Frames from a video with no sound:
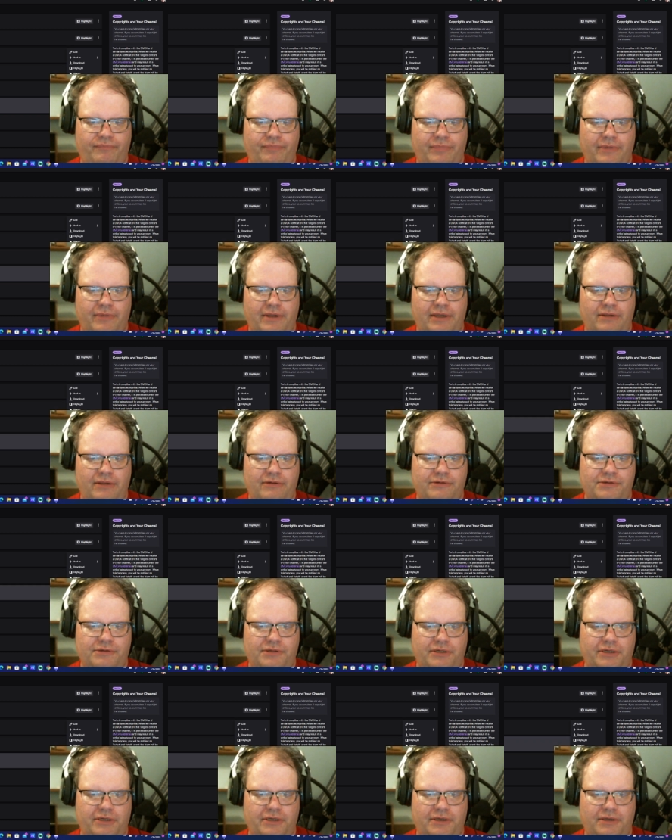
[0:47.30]
That looks
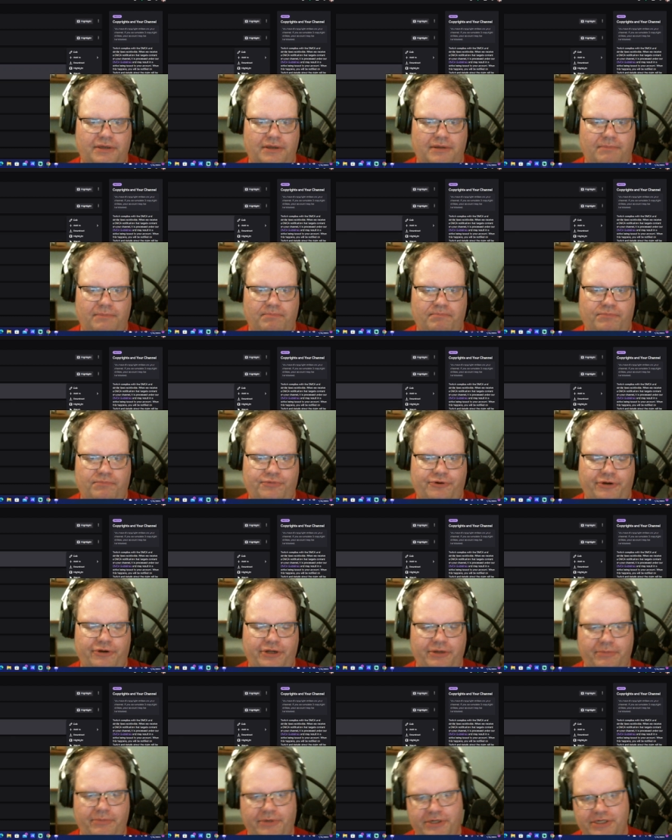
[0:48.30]
like pretty
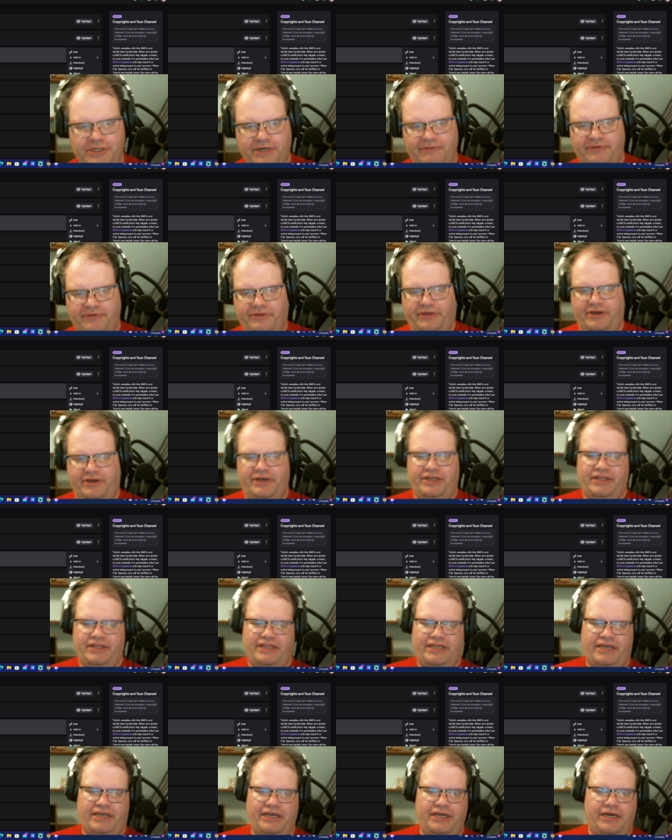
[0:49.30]
much everything I
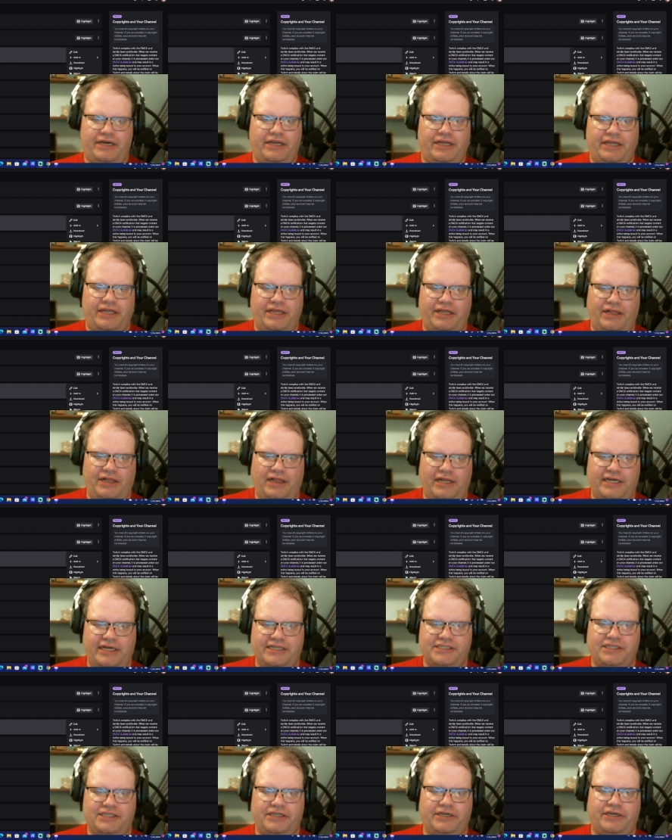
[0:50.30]
did eat last
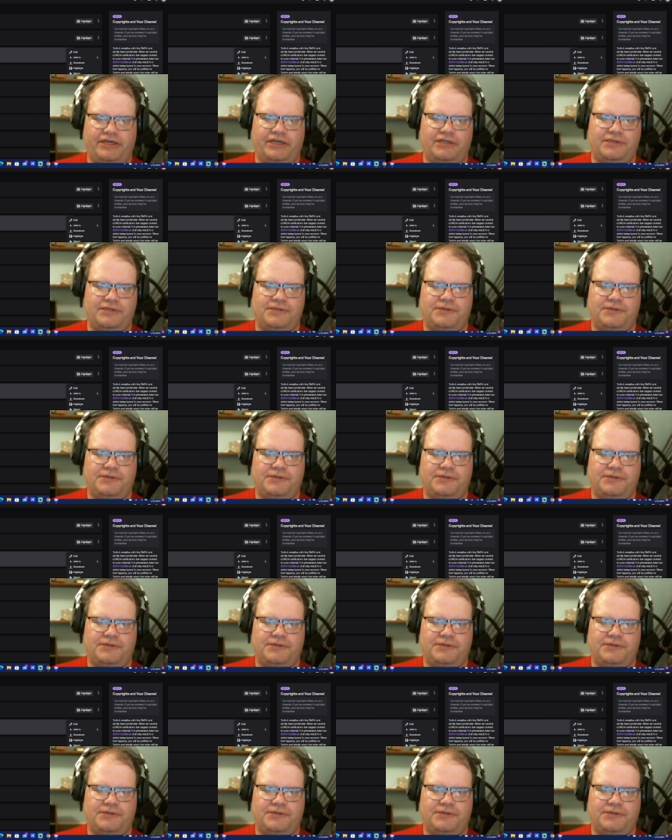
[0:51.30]
night.